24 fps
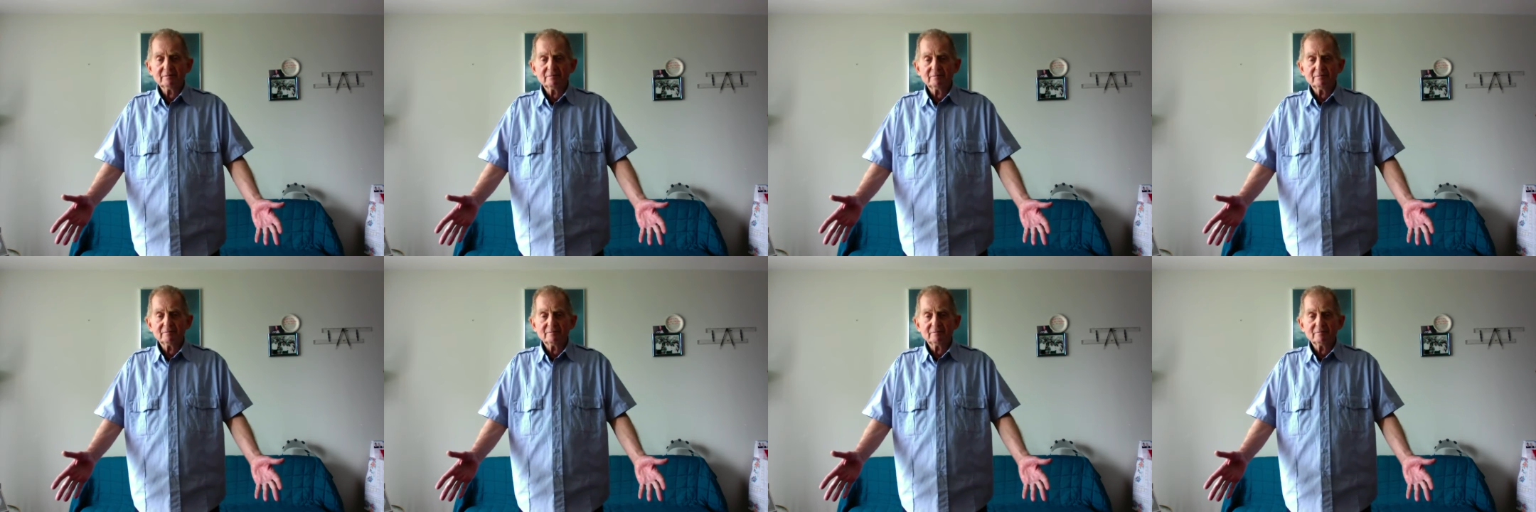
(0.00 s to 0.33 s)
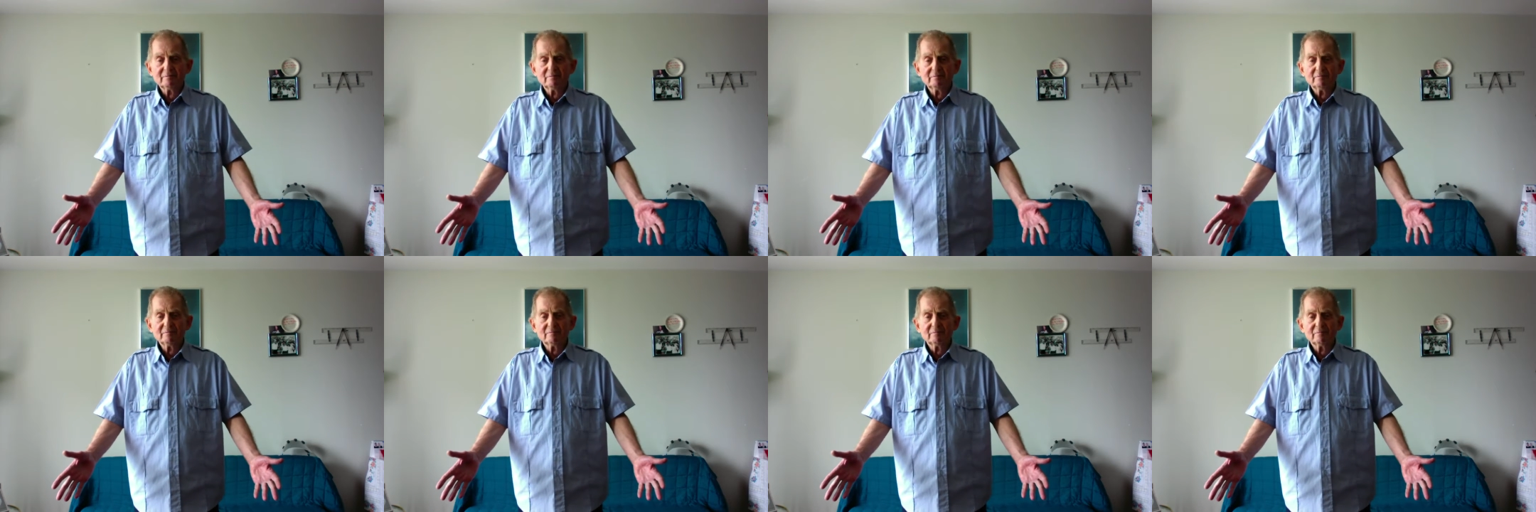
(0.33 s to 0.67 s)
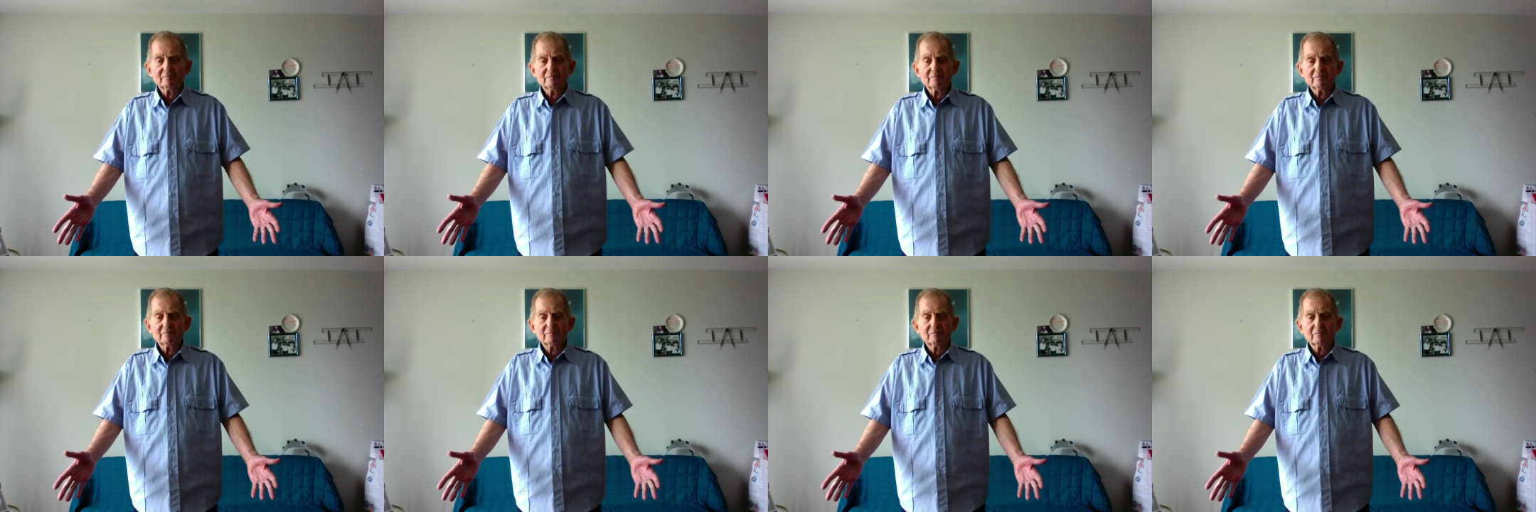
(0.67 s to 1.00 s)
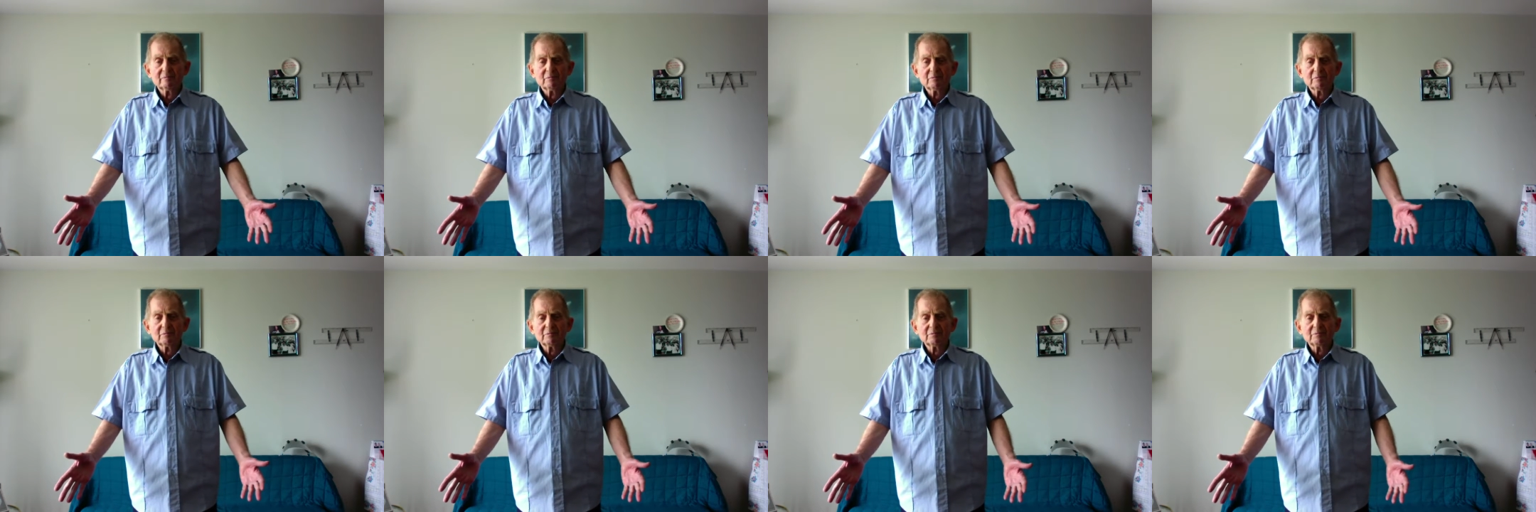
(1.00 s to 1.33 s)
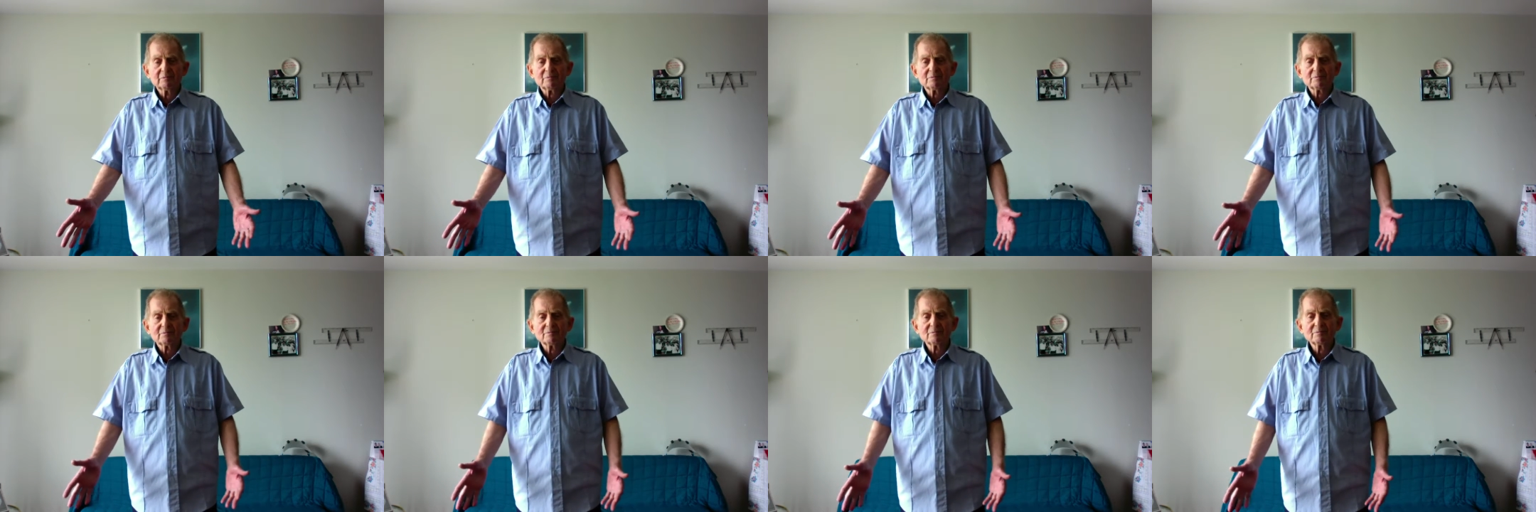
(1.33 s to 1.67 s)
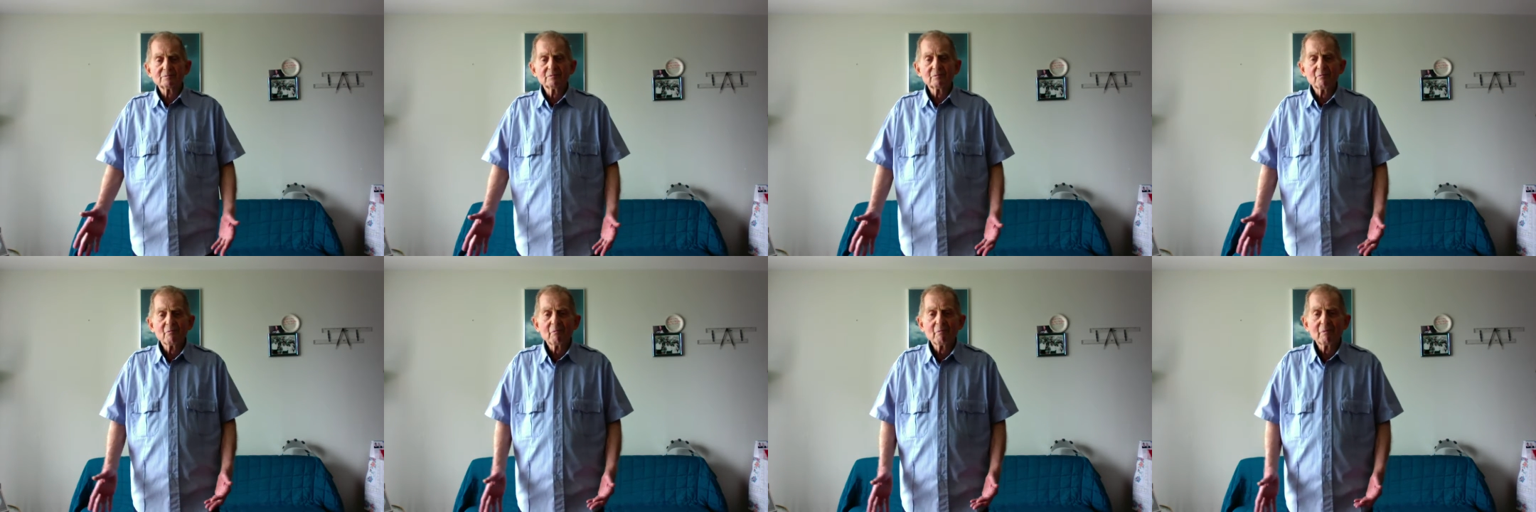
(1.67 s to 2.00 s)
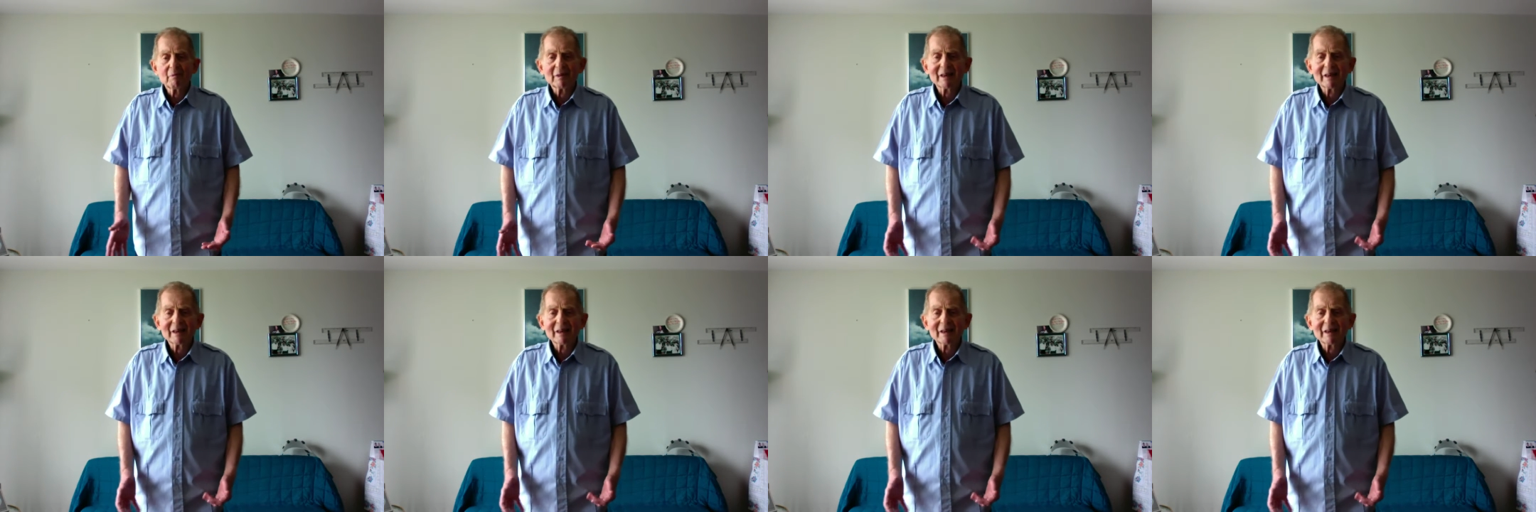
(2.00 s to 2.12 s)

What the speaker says: Nothing is said.